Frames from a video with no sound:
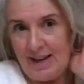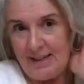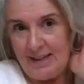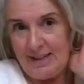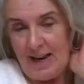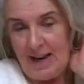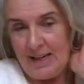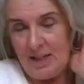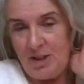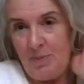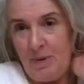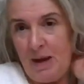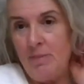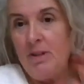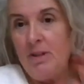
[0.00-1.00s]
that and to
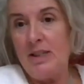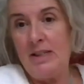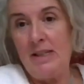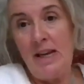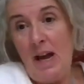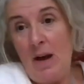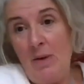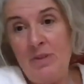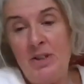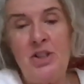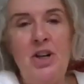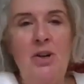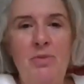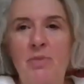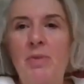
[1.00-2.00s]
be able to say, yeah, I was at
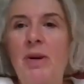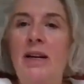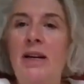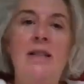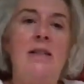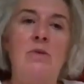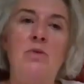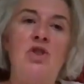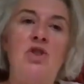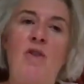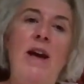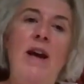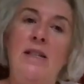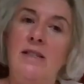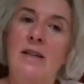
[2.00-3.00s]
home with my kids. It was
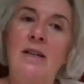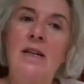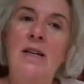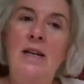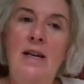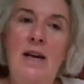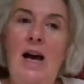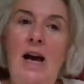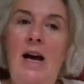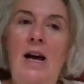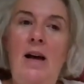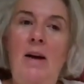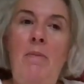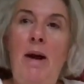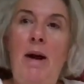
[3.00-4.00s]
great.
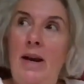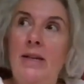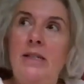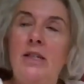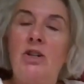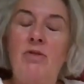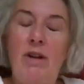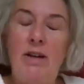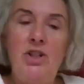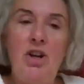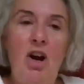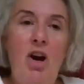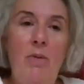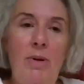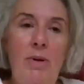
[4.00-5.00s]
And I did a great
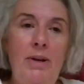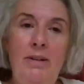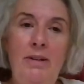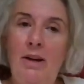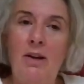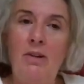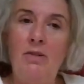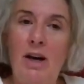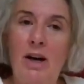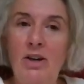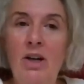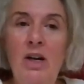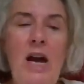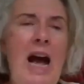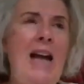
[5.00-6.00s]
job. And
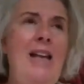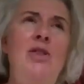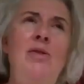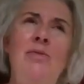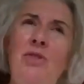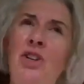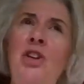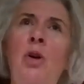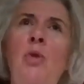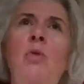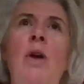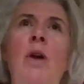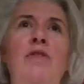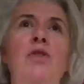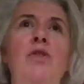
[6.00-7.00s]

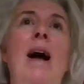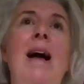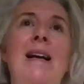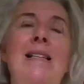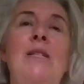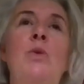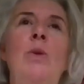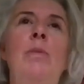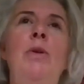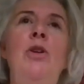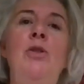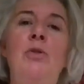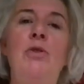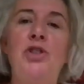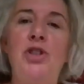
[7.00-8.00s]
if you ask women
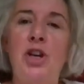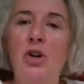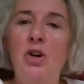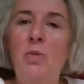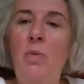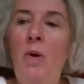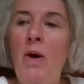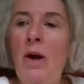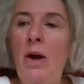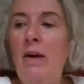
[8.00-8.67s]
who are at home,